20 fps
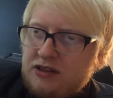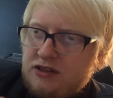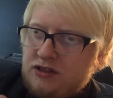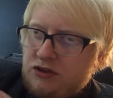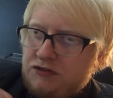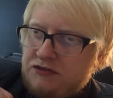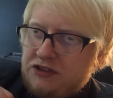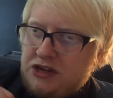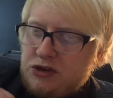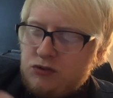
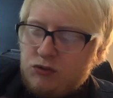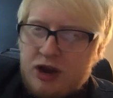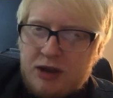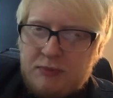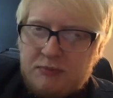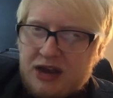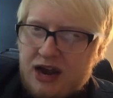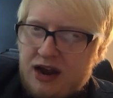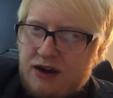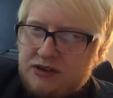lovely
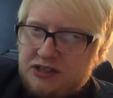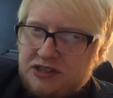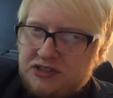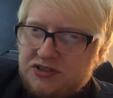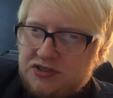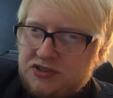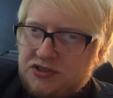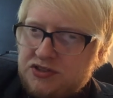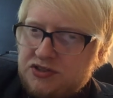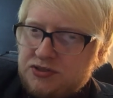grape
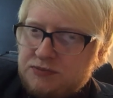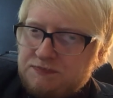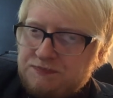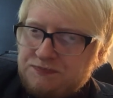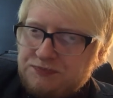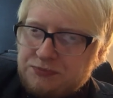characters.